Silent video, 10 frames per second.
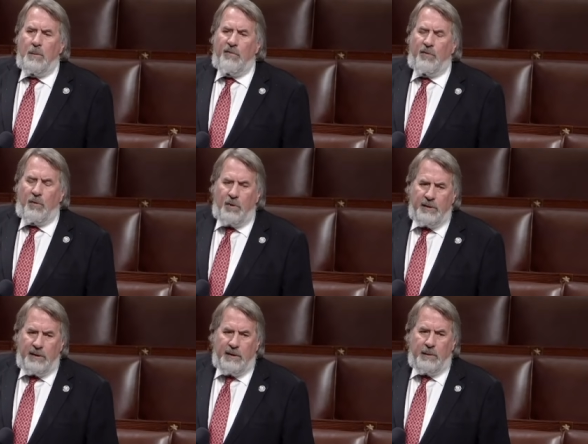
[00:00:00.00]

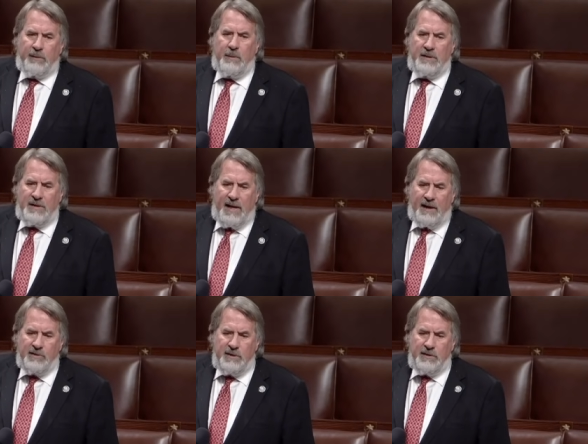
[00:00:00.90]
before the upcoming
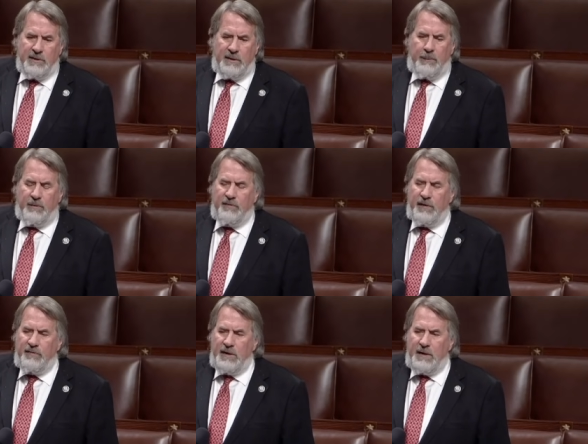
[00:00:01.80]
tax season, April
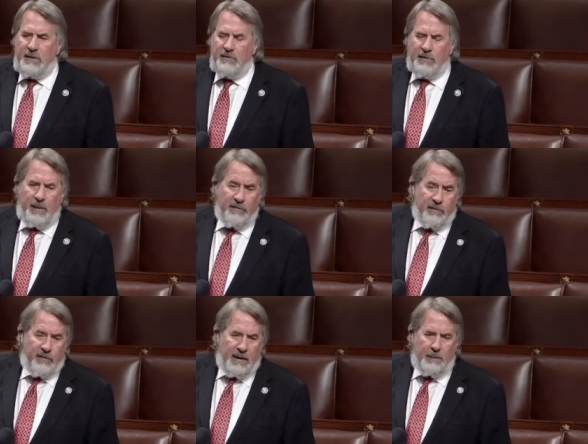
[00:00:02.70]
15th. Some have
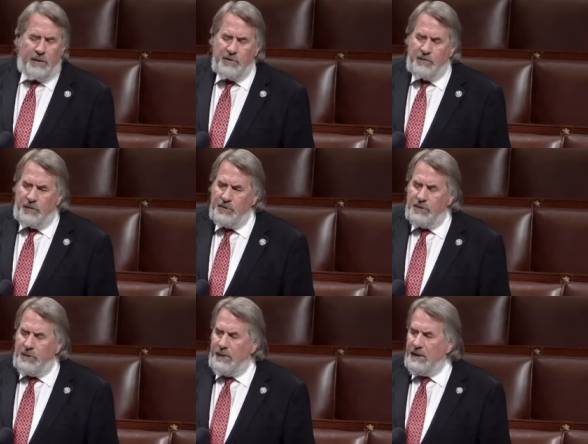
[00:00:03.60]
to file March
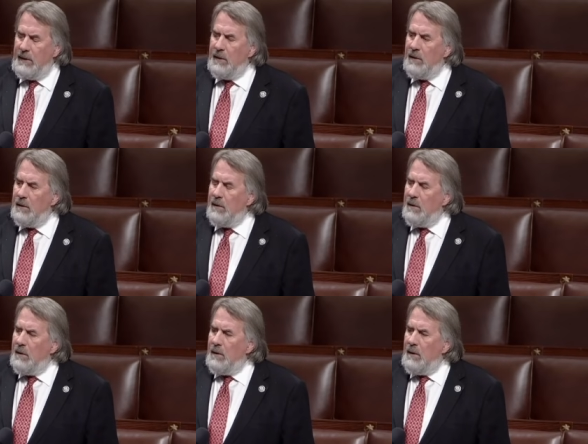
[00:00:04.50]
1st, depending,
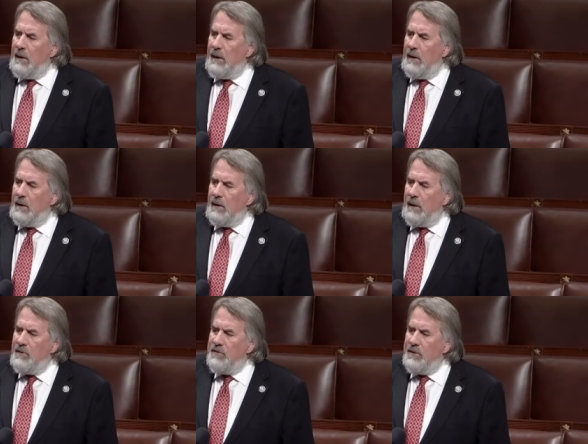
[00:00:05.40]
and
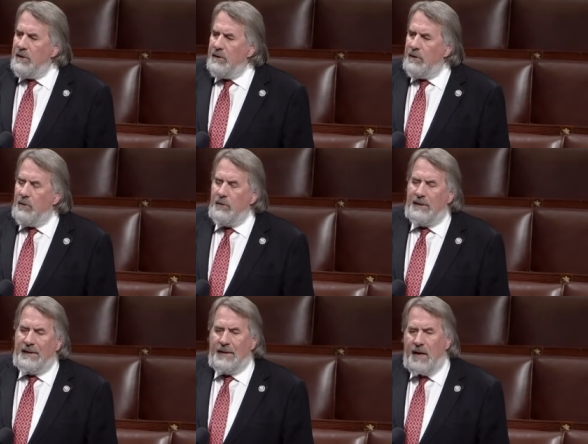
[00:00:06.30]
that uh, they don't
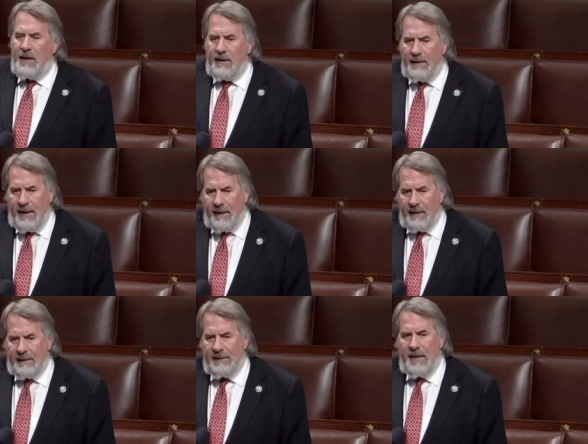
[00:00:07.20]
get caught in
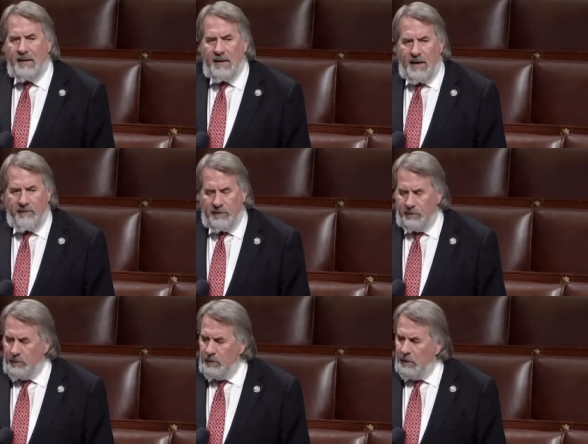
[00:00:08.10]
that again, having
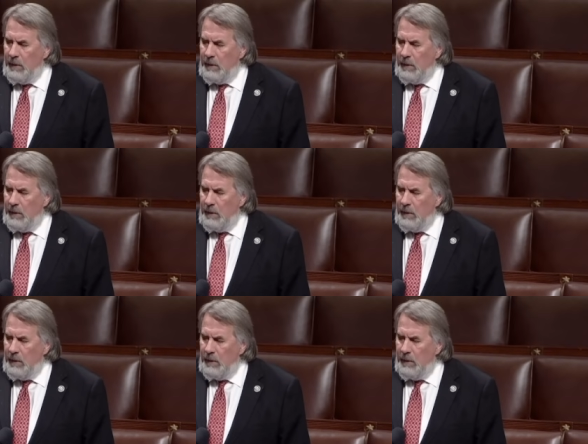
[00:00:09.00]
to